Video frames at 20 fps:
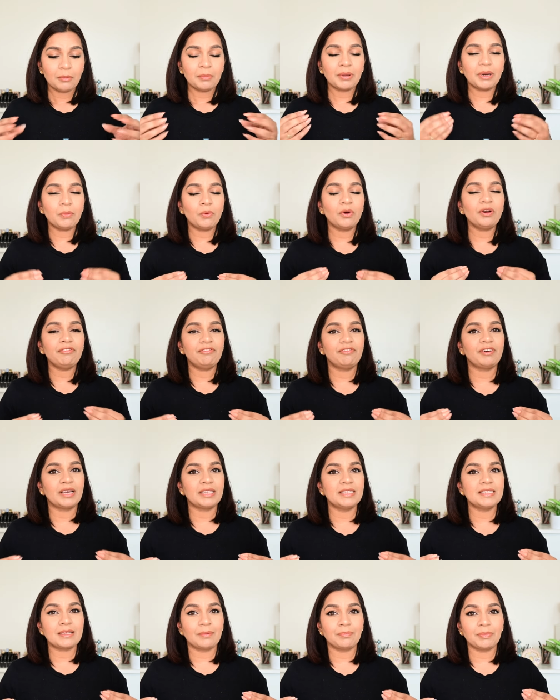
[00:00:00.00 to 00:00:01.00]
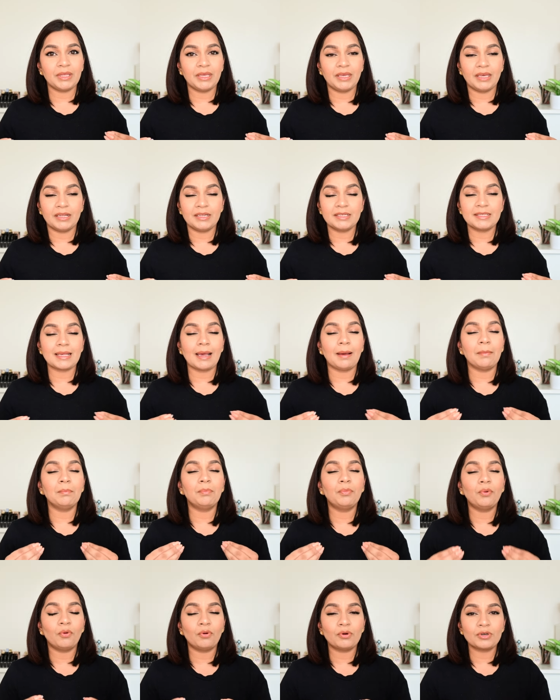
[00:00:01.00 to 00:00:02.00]
but I want to find something else. I'm
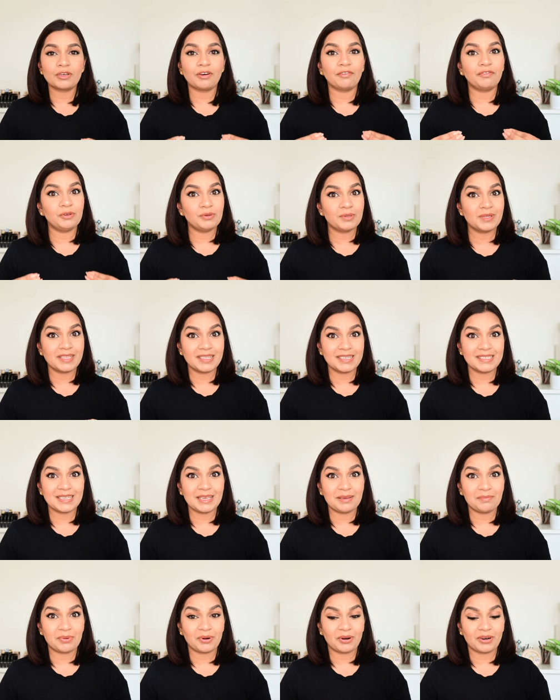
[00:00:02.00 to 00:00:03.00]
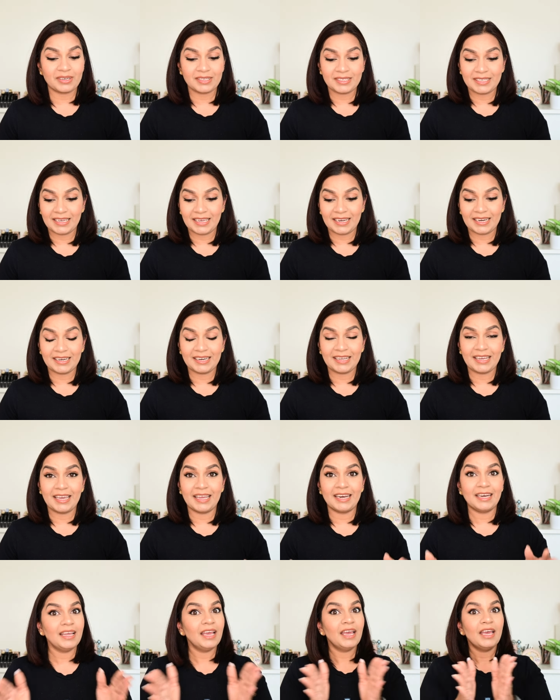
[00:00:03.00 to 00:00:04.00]
bored of using the same product again and
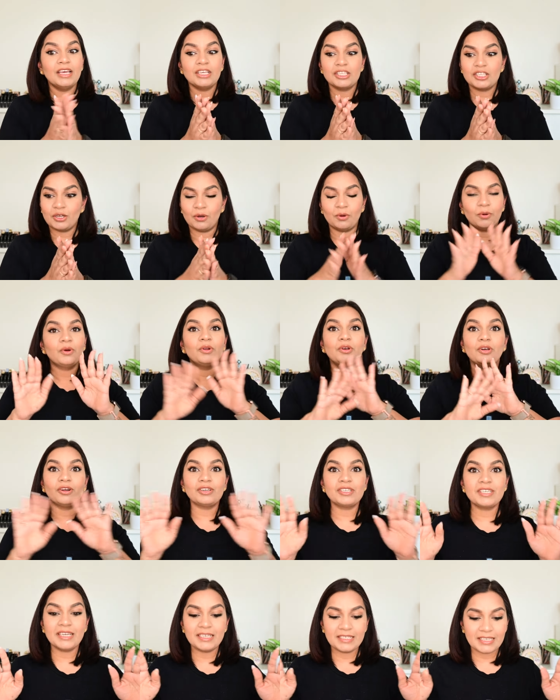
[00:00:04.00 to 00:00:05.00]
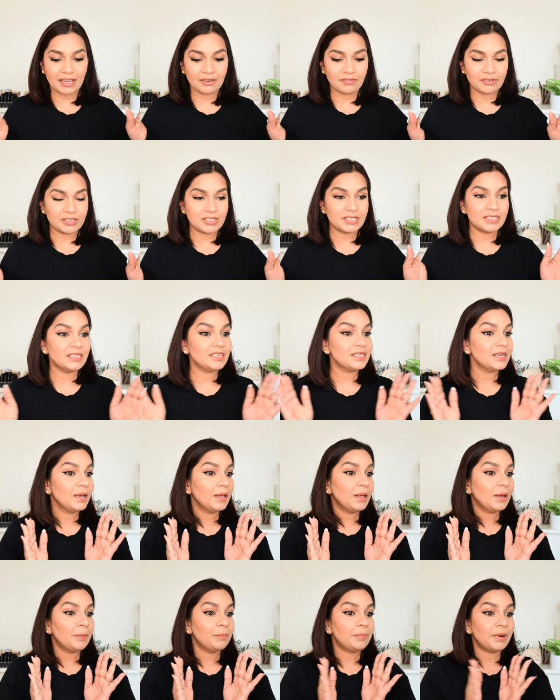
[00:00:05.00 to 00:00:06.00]
again. So not to get diverted,
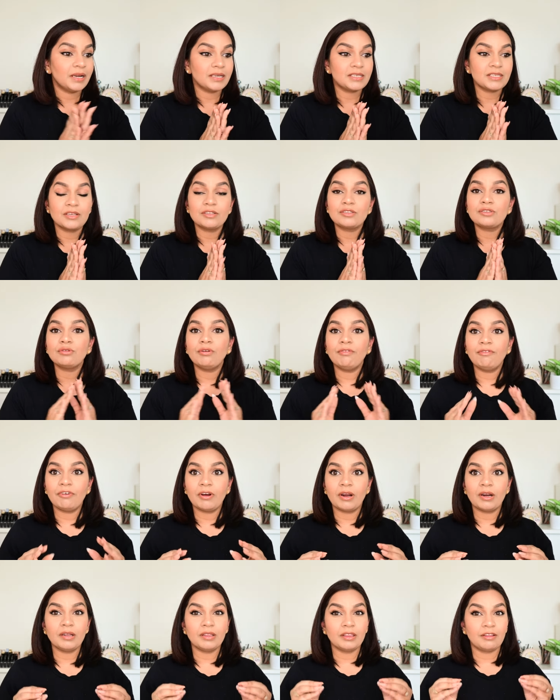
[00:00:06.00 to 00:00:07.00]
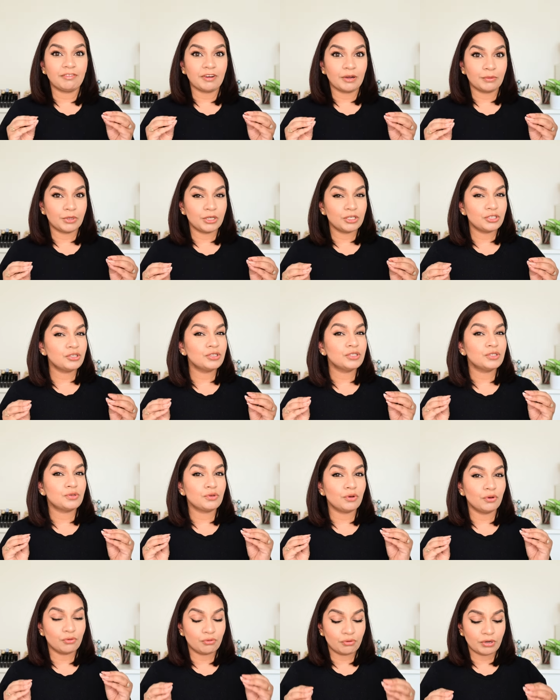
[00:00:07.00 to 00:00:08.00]
but so far the foundation is
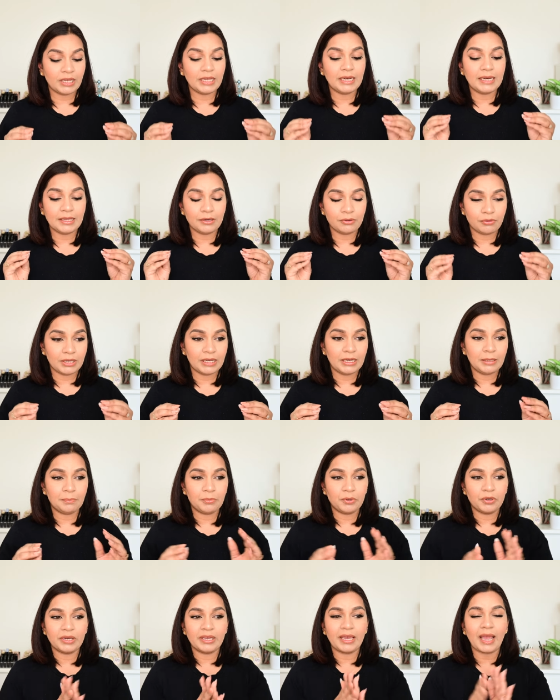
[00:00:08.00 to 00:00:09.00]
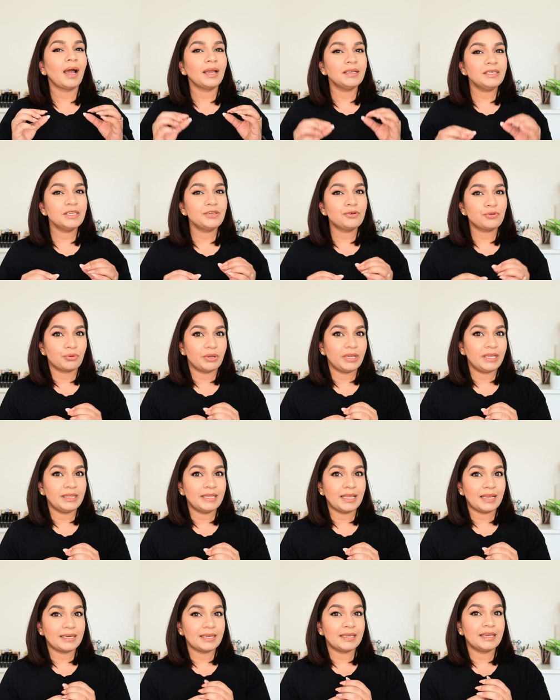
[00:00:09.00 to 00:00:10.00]
really, really pretty. I did read
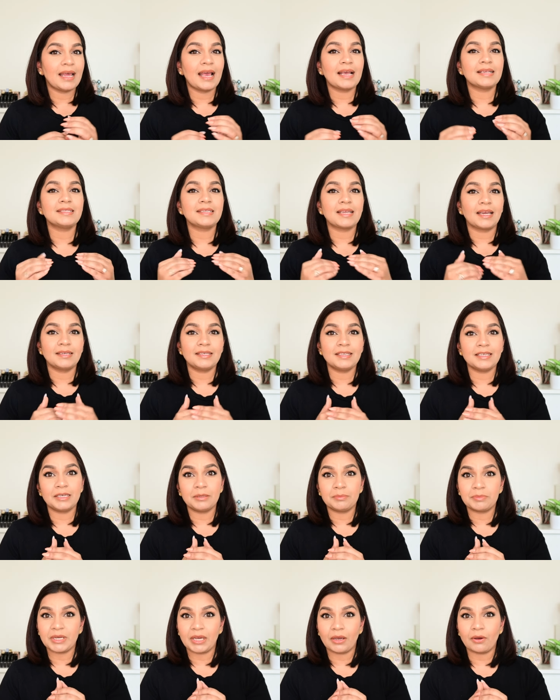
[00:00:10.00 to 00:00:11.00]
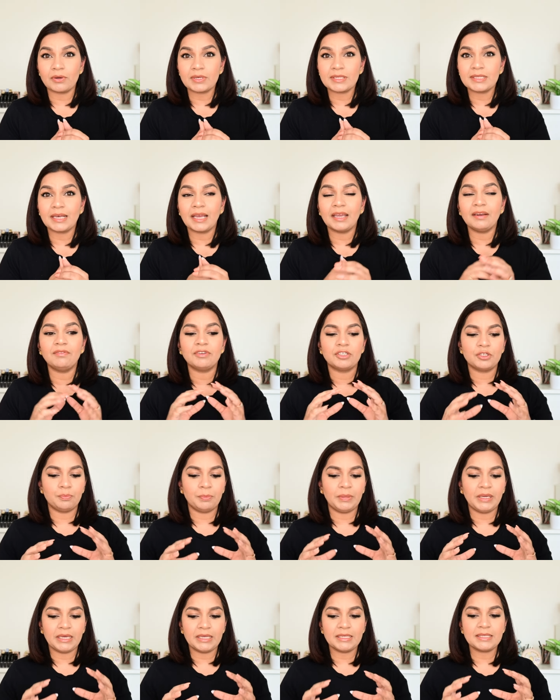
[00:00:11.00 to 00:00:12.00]
that it has titanium dioxide, which
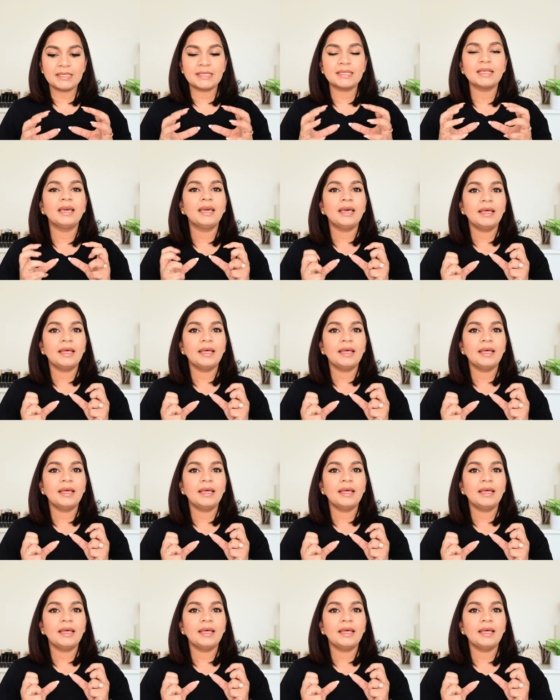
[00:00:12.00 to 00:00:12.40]
means